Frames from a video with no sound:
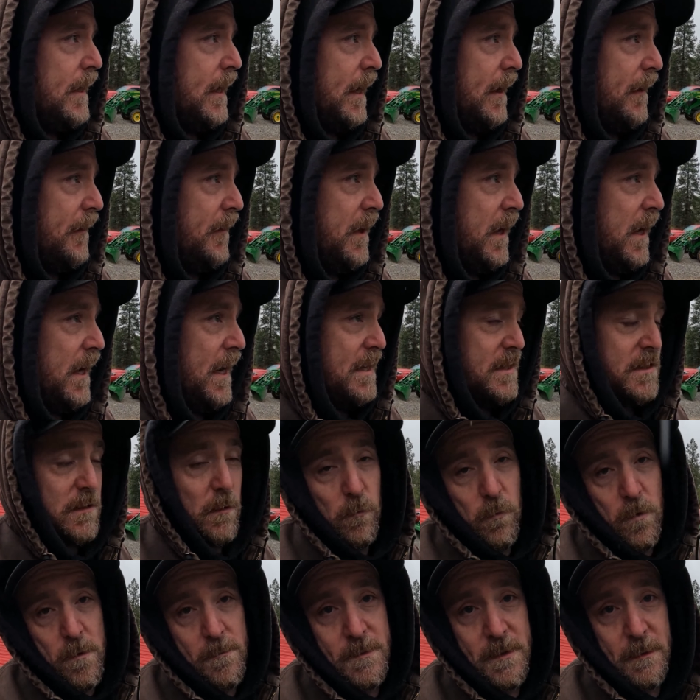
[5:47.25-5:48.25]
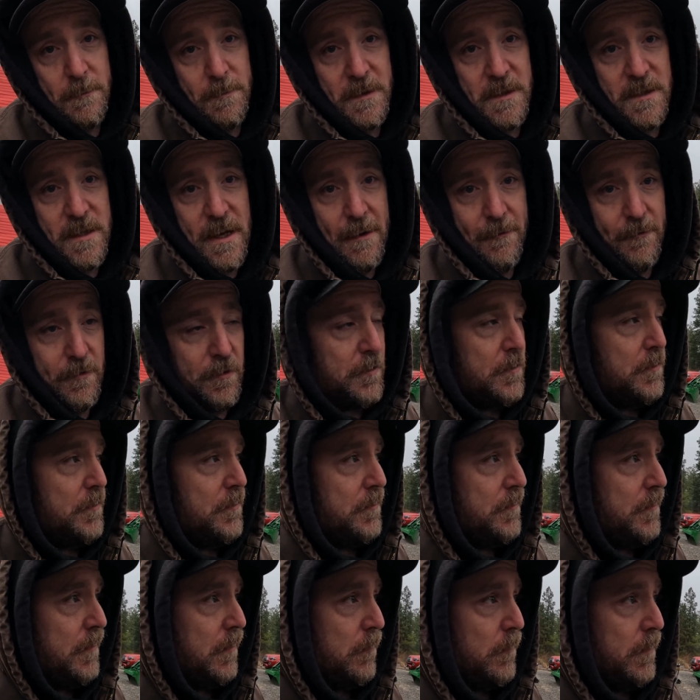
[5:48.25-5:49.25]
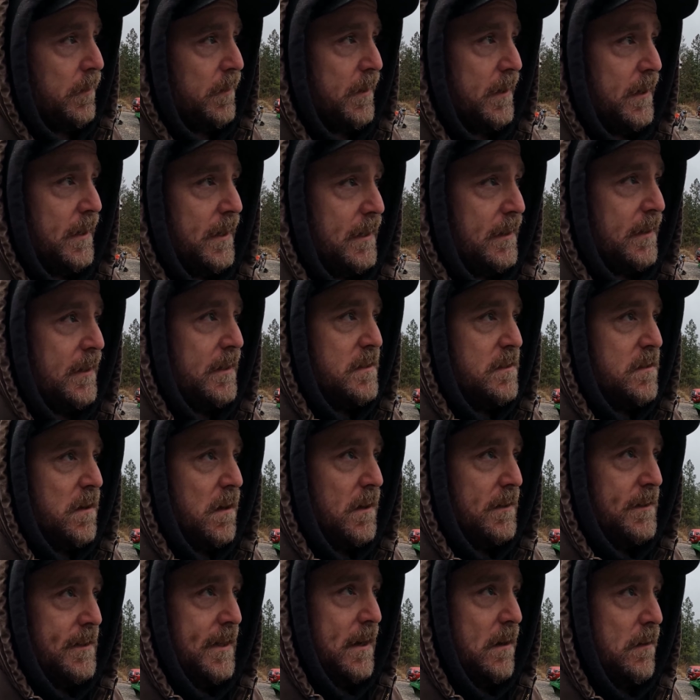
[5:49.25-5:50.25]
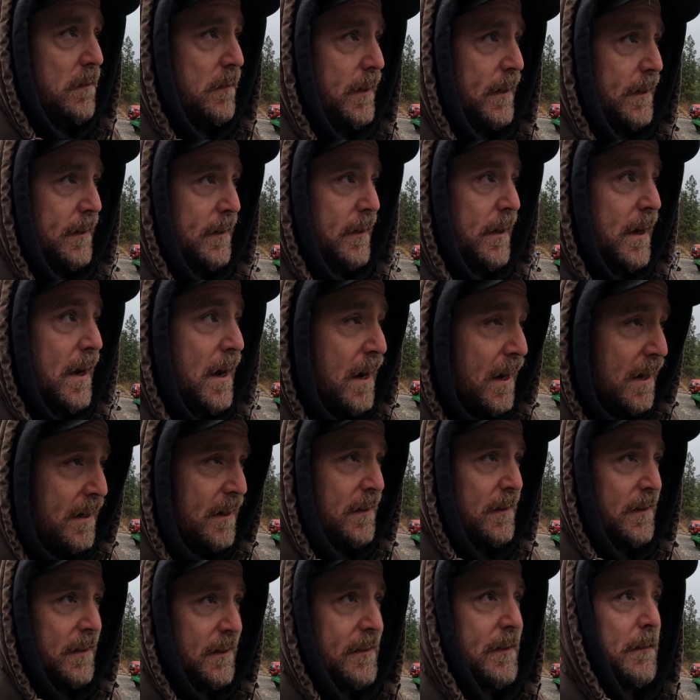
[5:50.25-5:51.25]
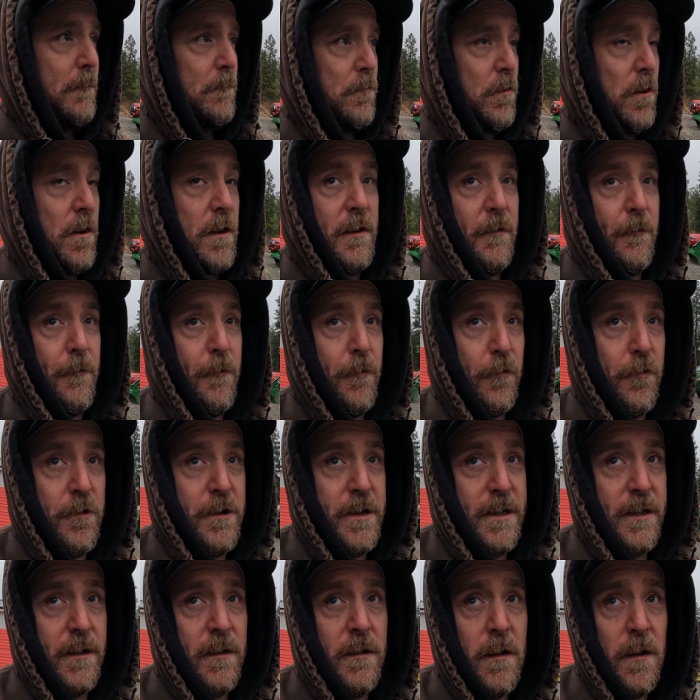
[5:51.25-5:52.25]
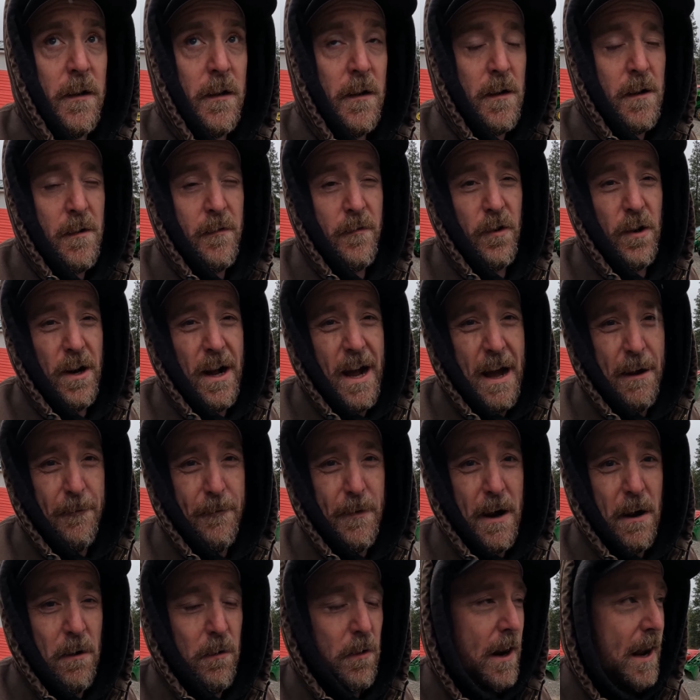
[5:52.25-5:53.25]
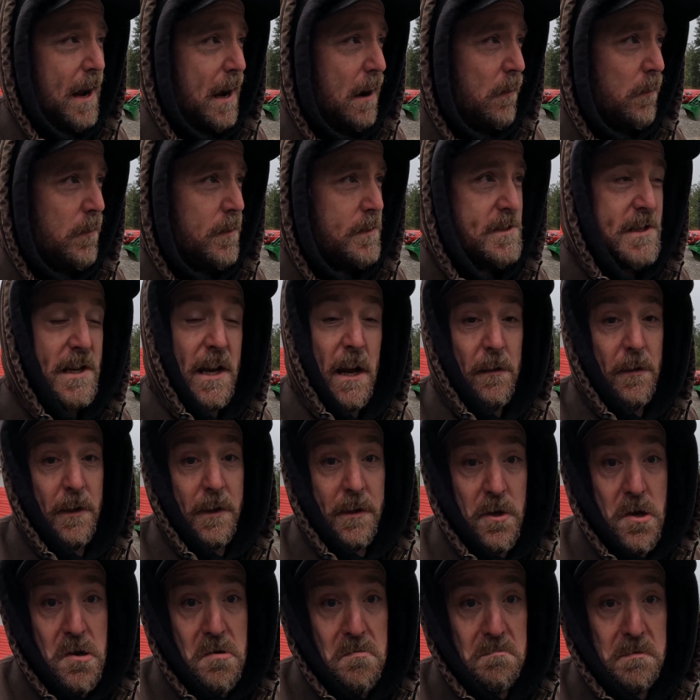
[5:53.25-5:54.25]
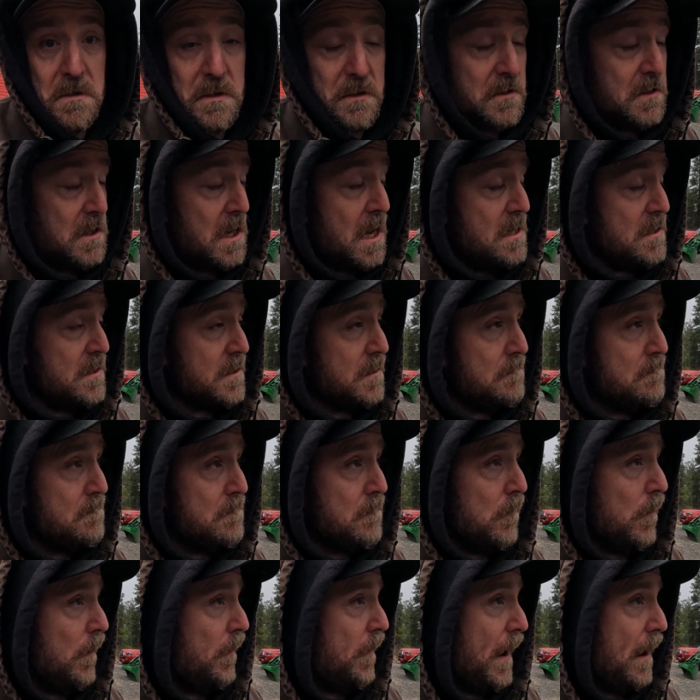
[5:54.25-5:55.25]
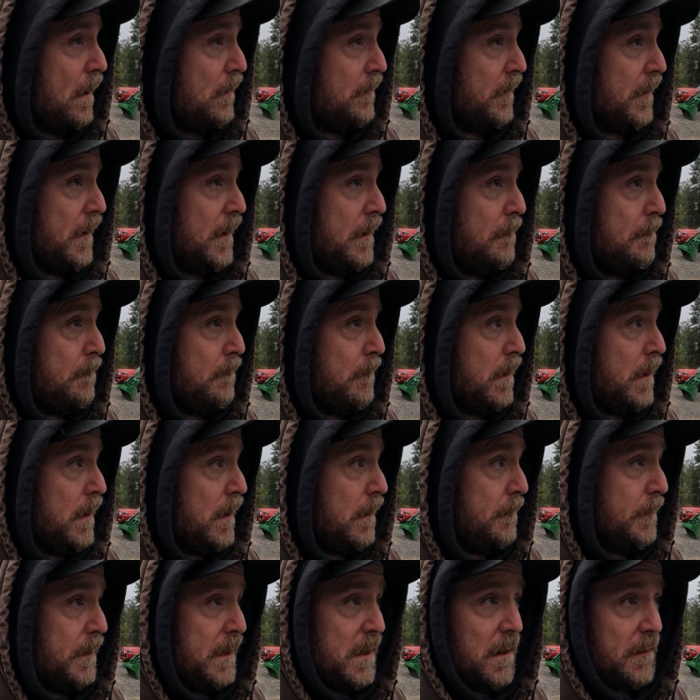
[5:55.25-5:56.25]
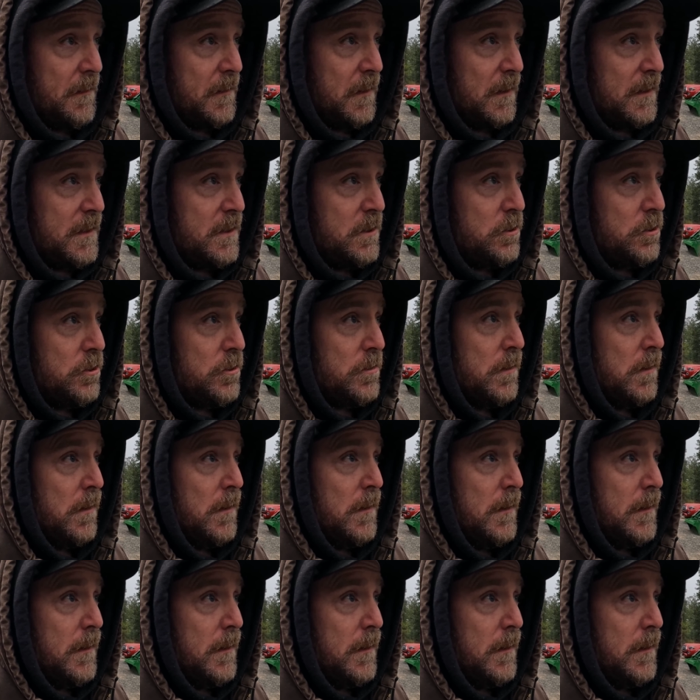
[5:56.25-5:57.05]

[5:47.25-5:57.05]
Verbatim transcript: And then as it warms up this afternoon, we're going to get these dogs out and kind of let them run free for a half hour, hour, see how they do. Just test them without them uh, being on the leash.